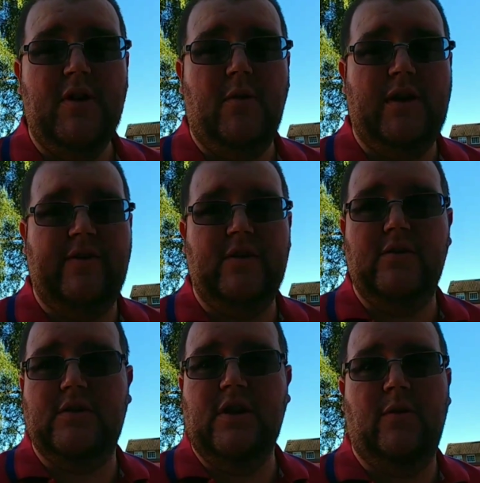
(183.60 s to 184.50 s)
no one ever
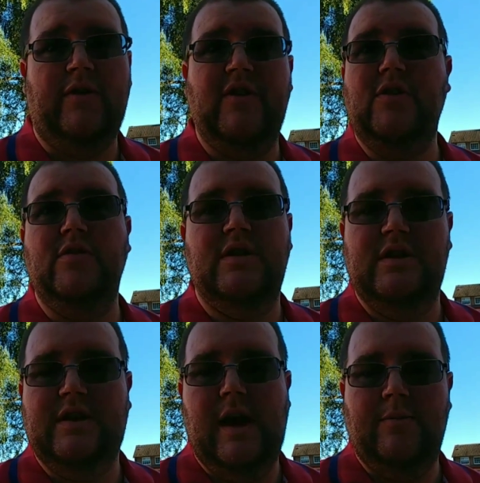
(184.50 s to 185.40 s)
looks, no one ever uses
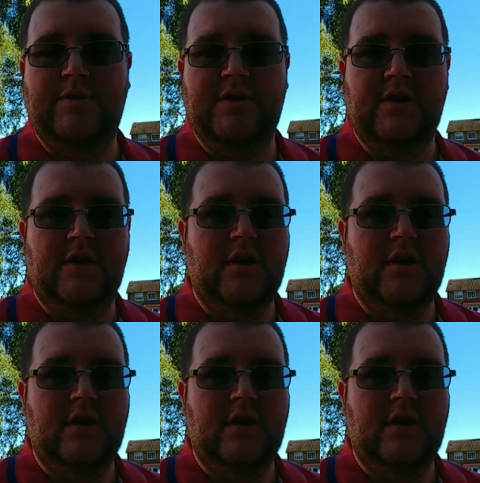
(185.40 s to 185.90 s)
these taps.